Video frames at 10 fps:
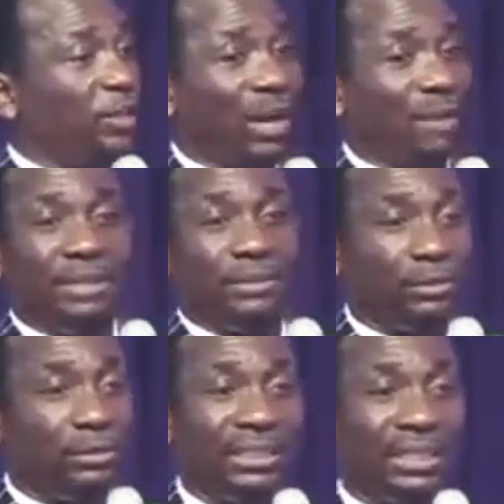you want me to
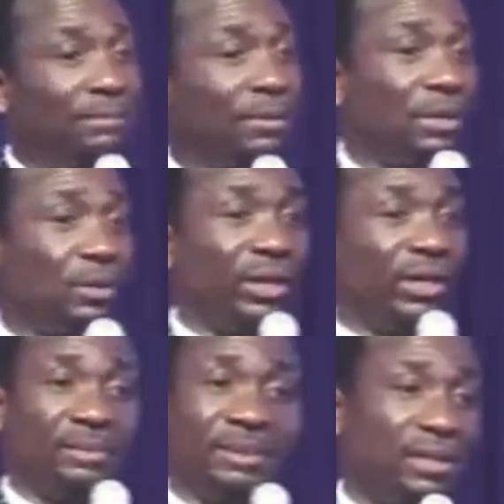do that I'm not doing,
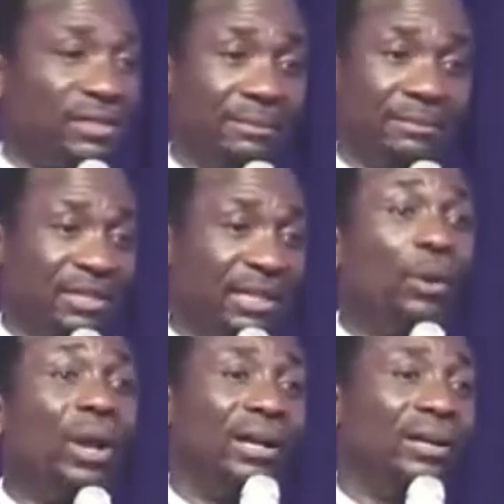is because I'm not
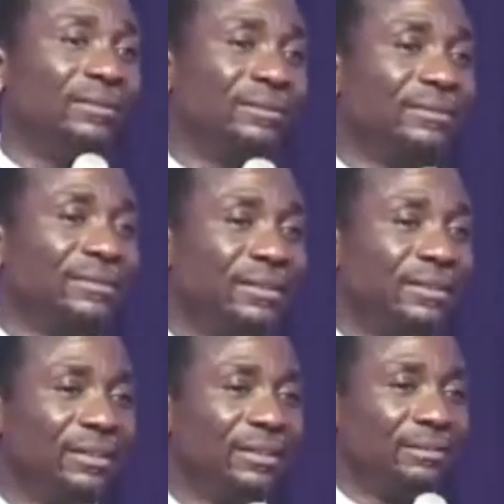aware.
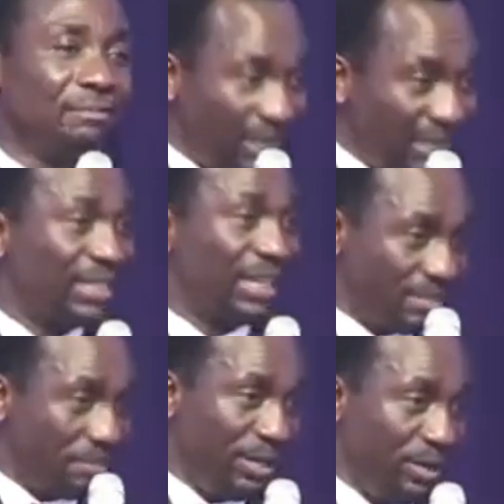Please
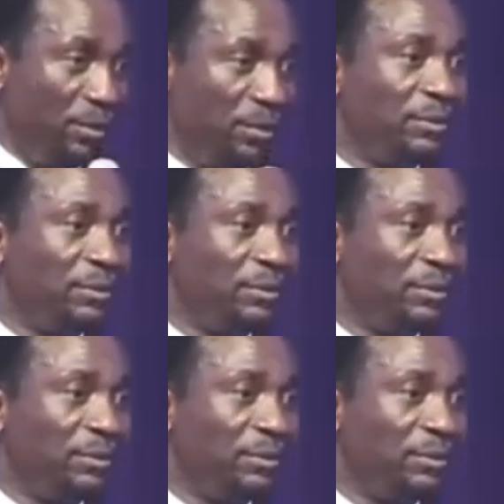let me know.